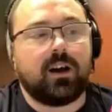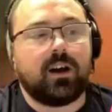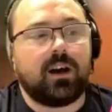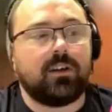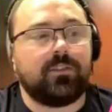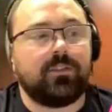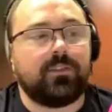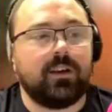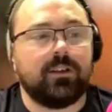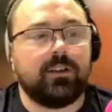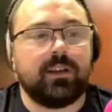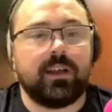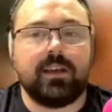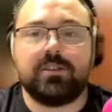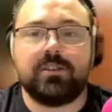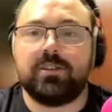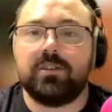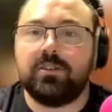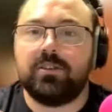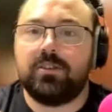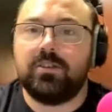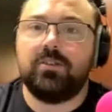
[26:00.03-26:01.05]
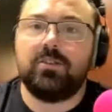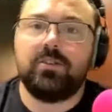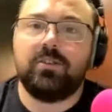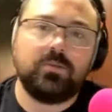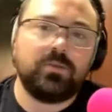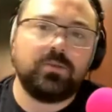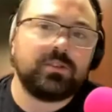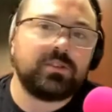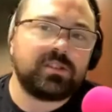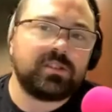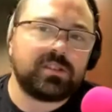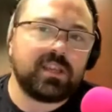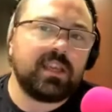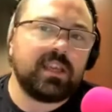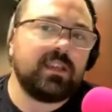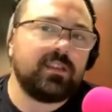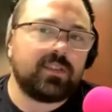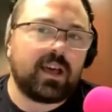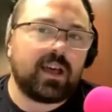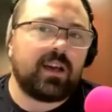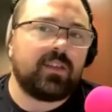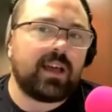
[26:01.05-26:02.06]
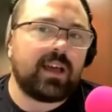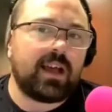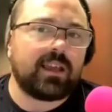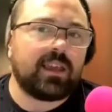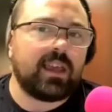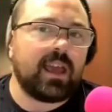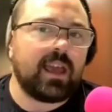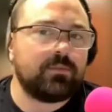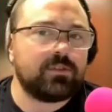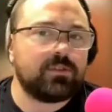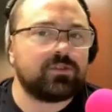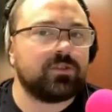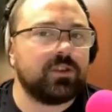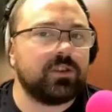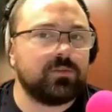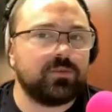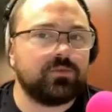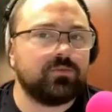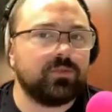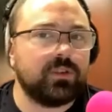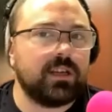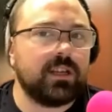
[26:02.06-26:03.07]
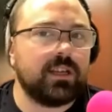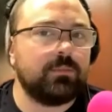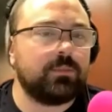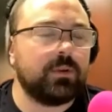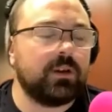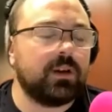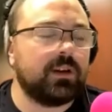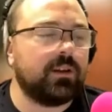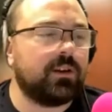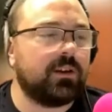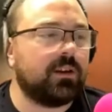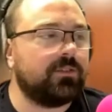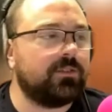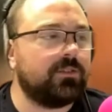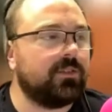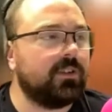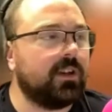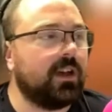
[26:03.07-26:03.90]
Hart Foundation, you would see that chemistry would really burn off.